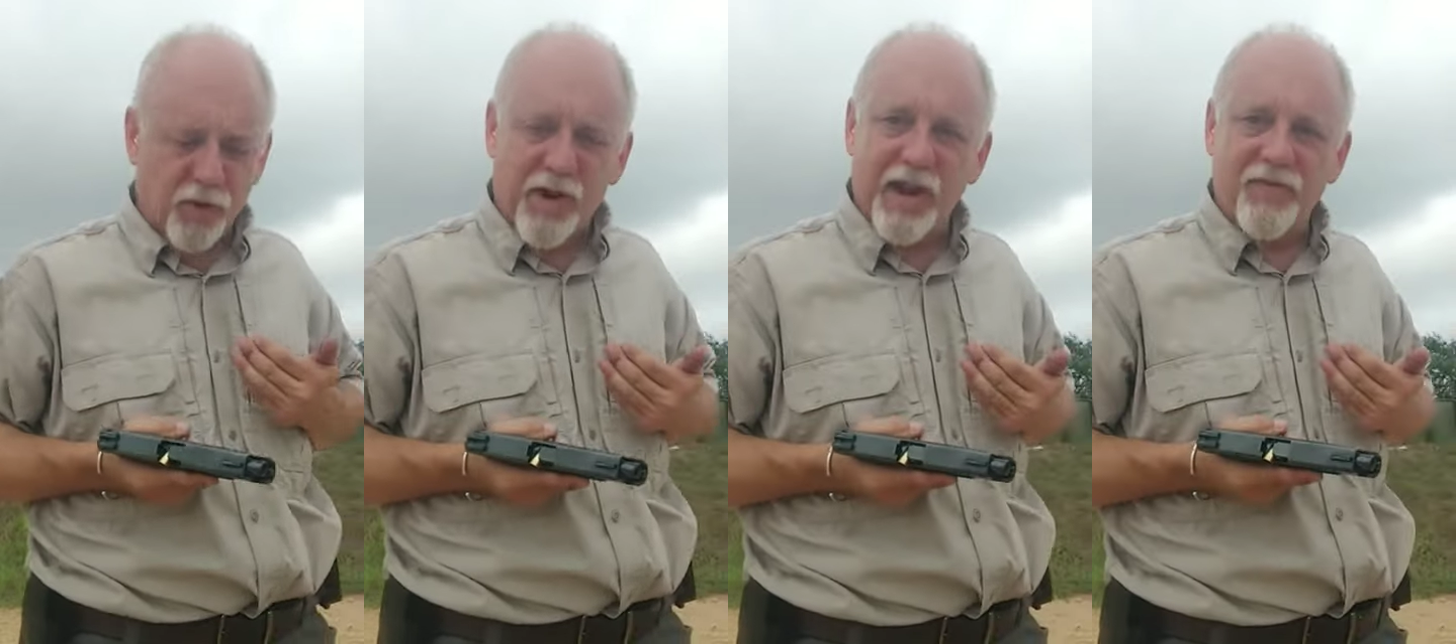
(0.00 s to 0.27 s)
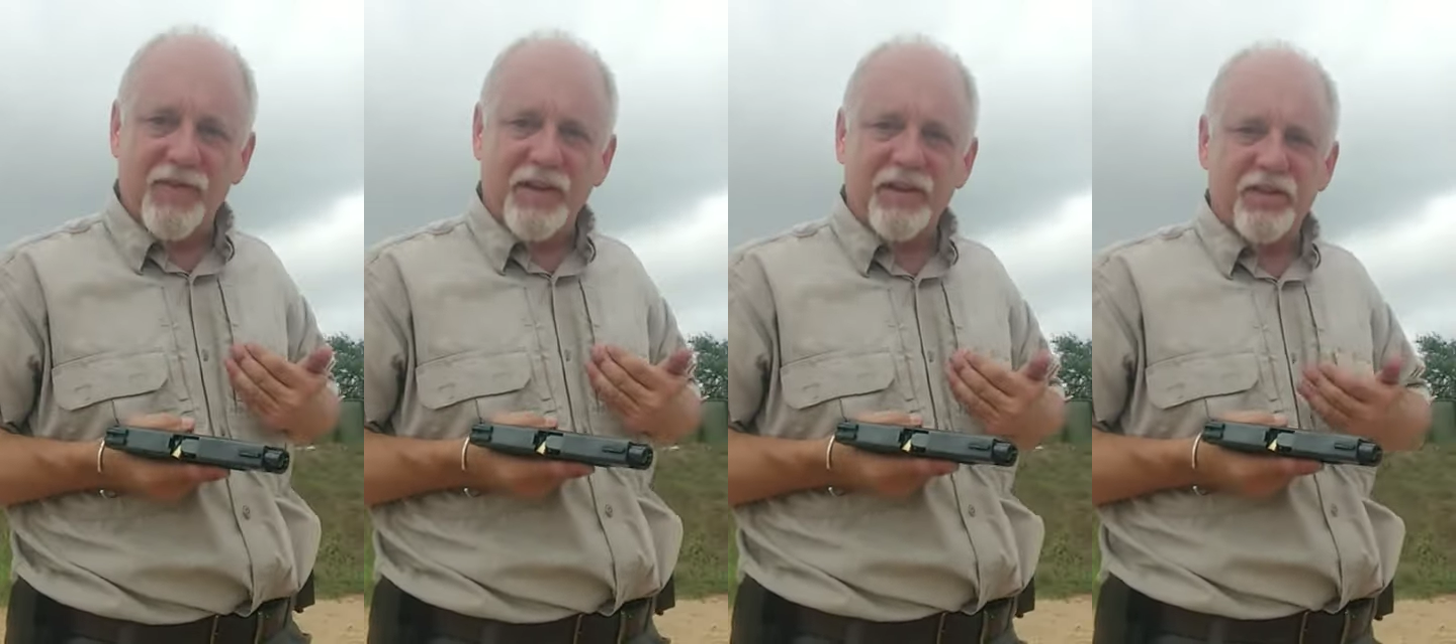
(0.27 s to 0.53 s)

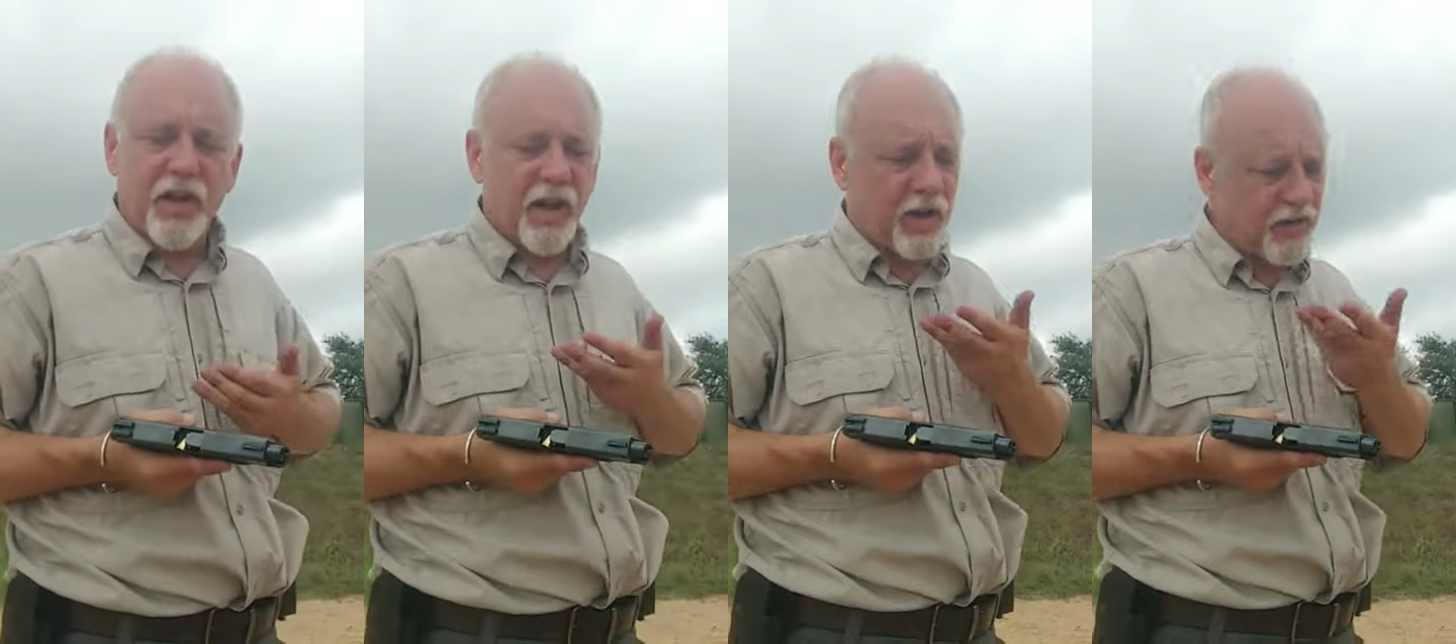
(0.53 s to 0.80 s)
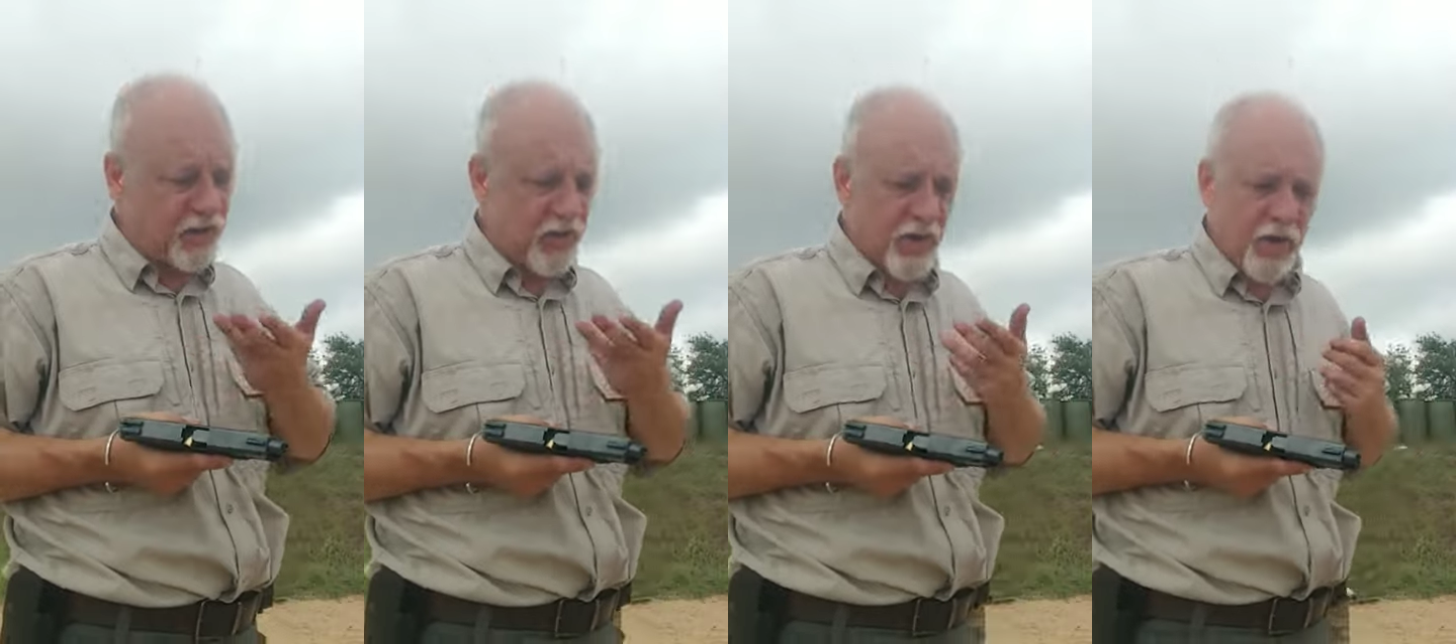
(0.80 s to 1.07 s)
gravity
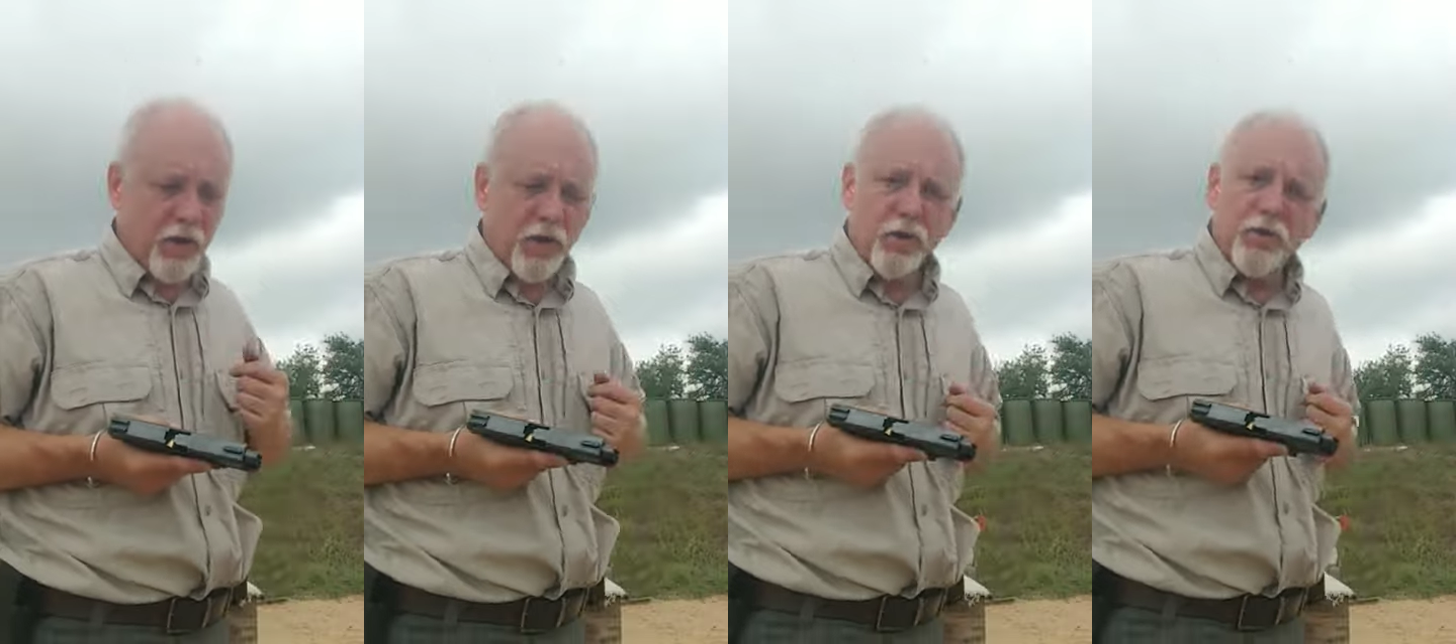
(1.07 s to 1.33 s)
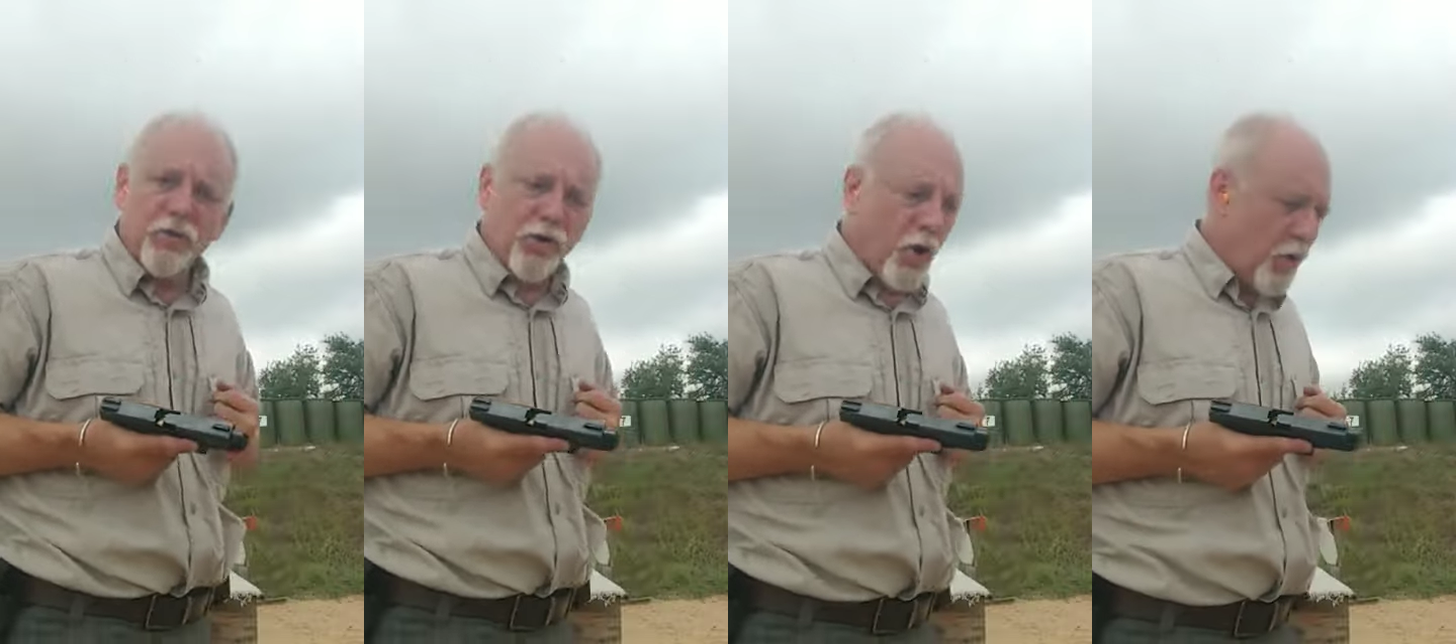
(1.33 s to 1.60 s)
does,
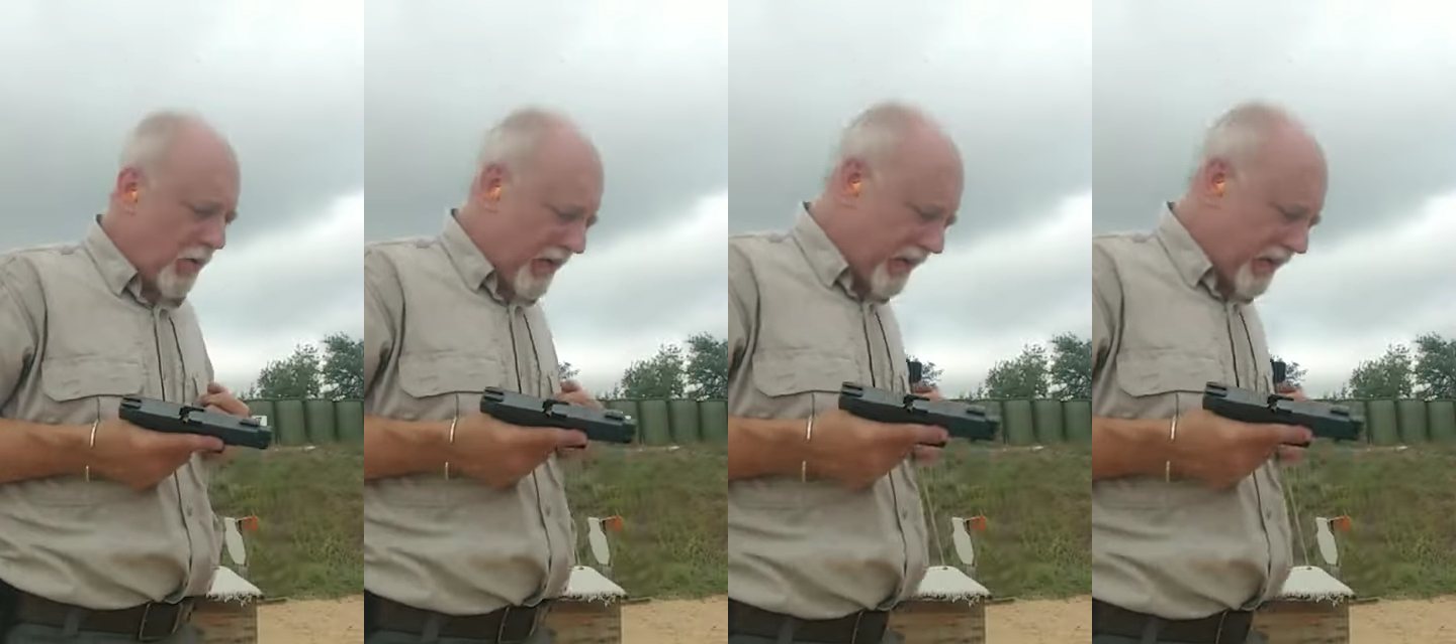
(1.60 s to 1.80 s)
no